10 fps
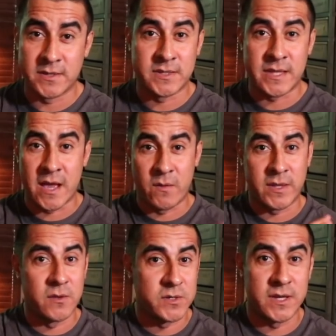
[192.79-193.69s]
because now
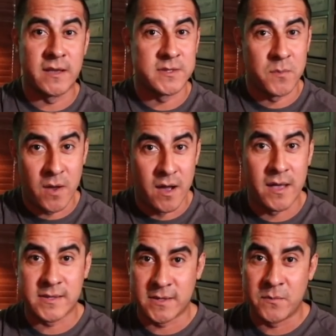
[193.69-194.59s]
I know she has some
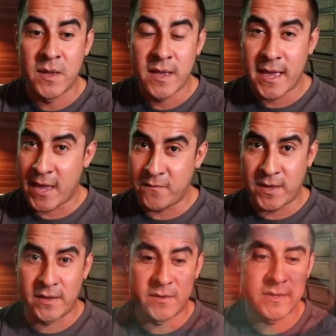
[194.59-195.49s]
awesome
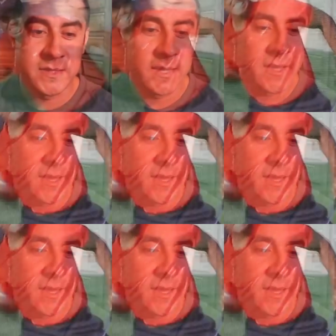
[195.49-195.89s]
heavy hitters